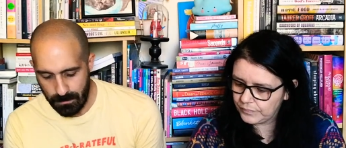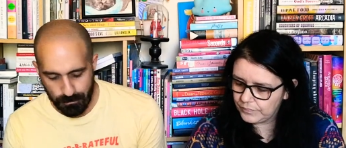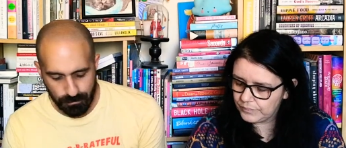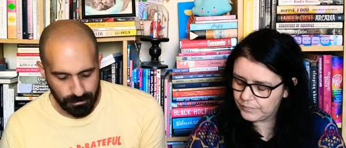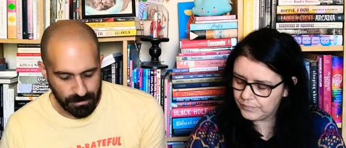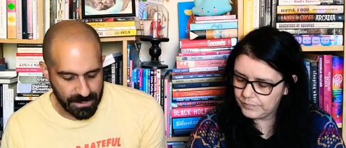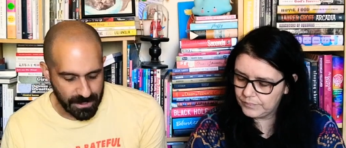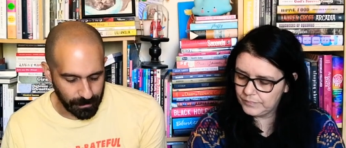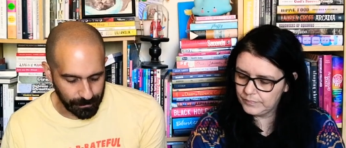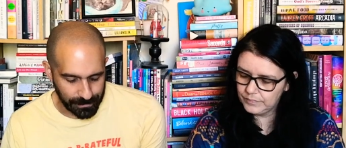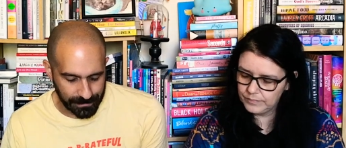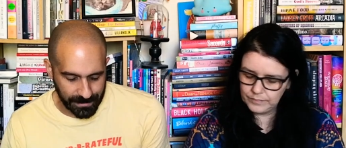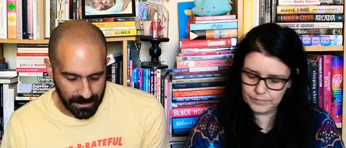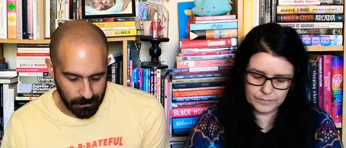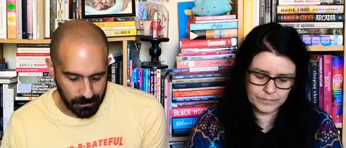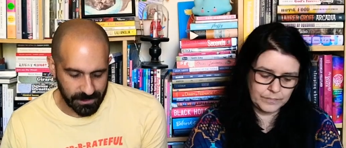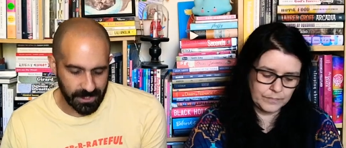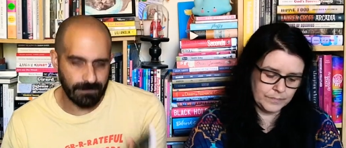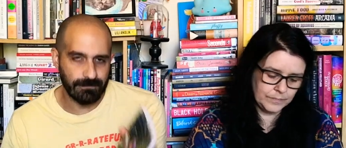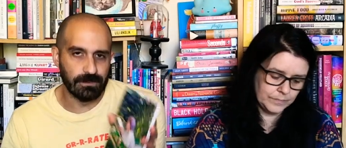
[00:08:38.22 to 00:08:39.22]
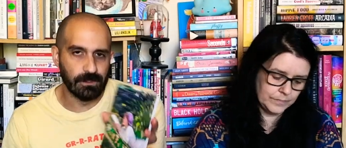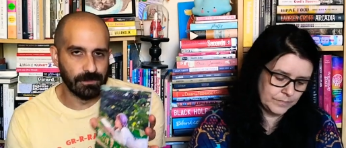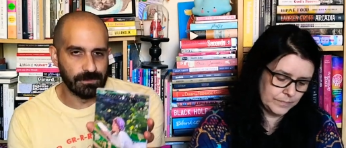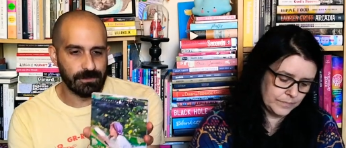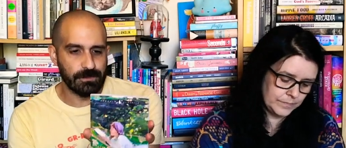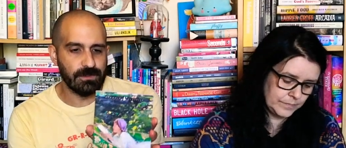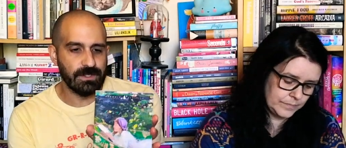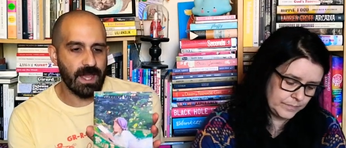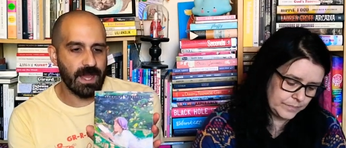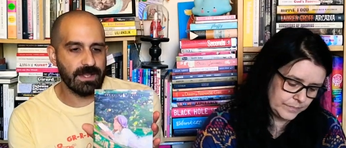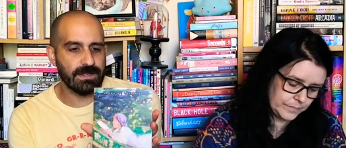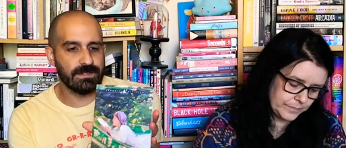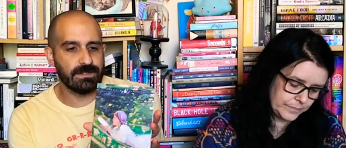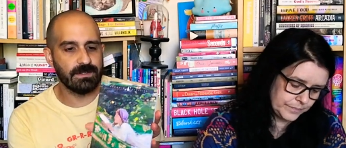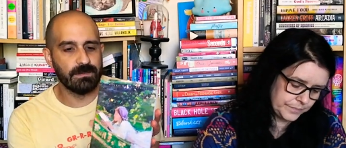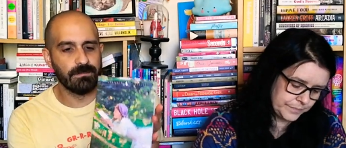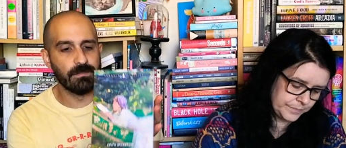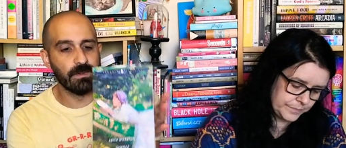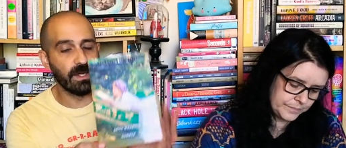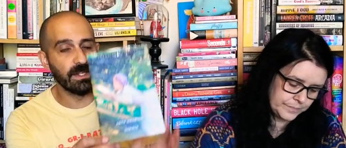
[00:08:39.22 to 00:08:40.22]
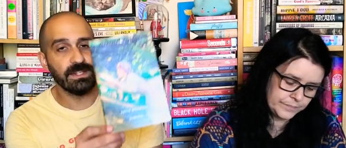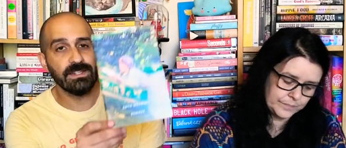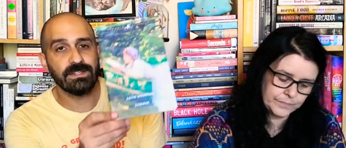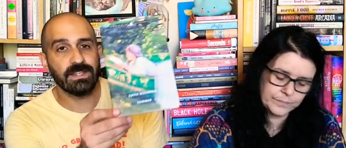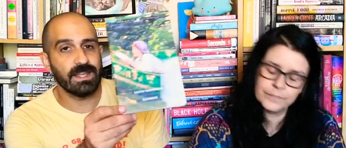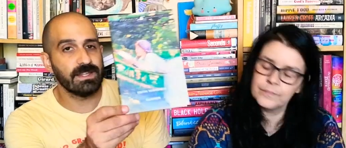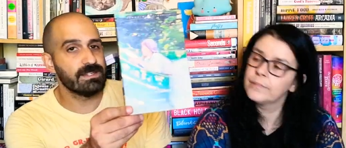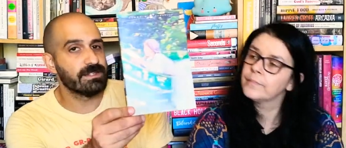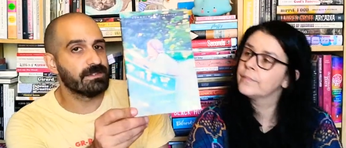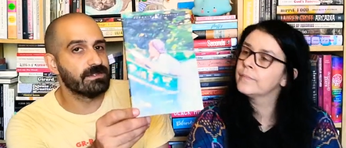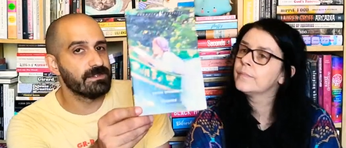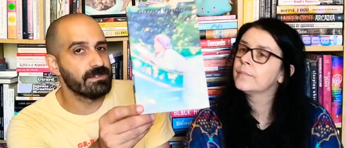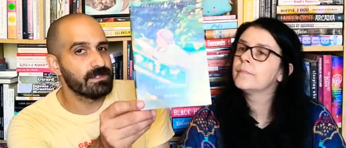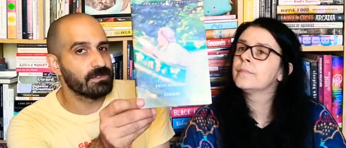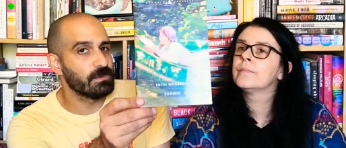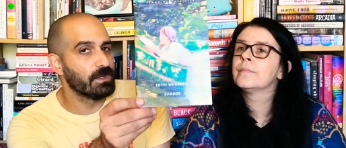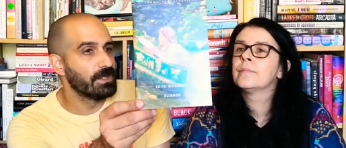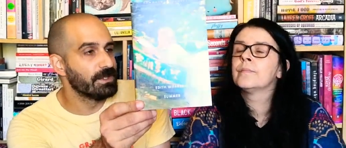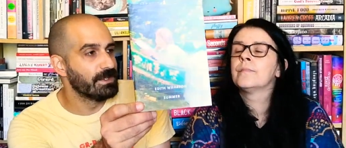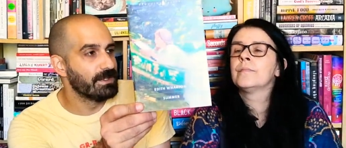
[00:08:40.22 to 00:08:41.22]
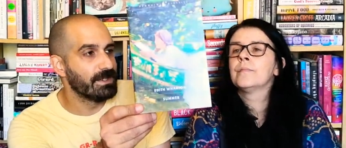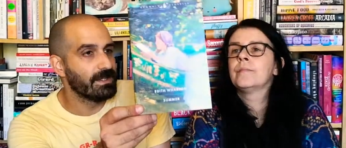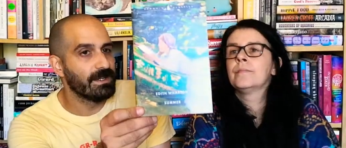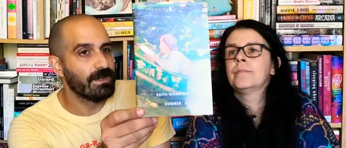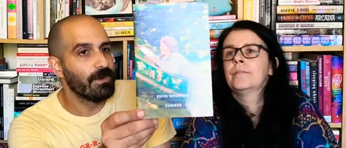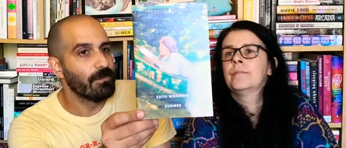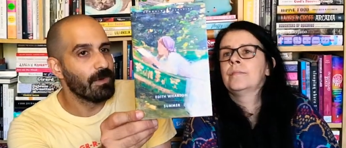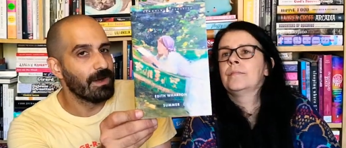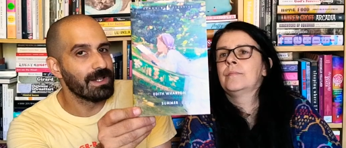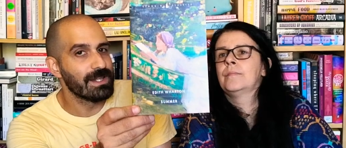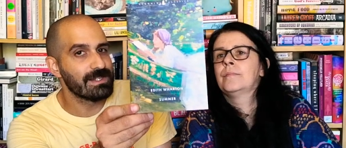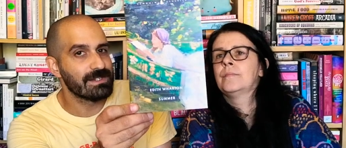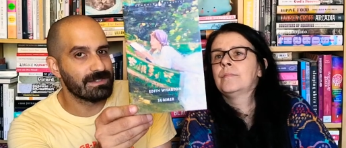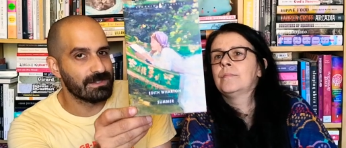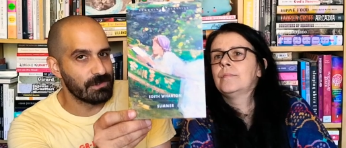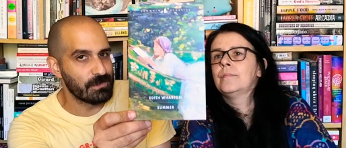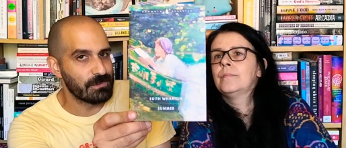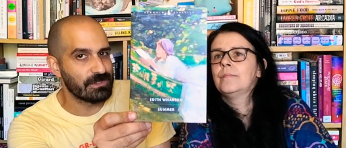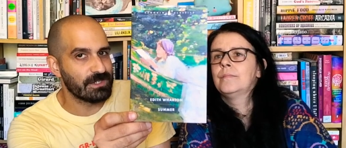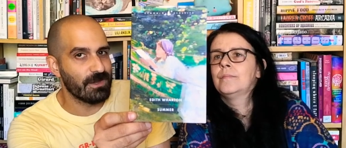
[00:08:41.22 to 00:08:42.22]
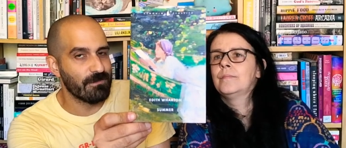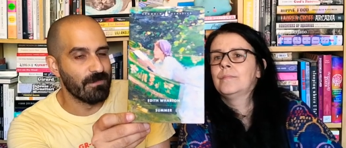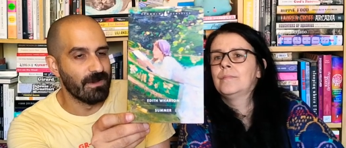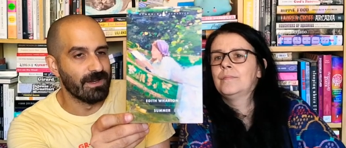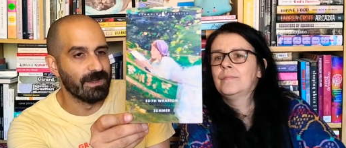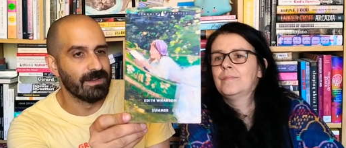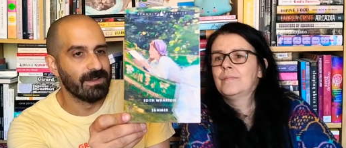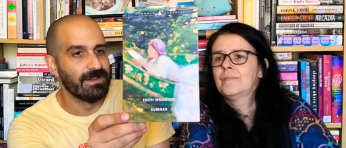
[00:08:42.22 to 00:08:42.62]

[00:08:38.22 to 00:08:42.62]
Speaker 1: pre-holiday, which I haven't got to yet, but I need to get to this one while it's still summer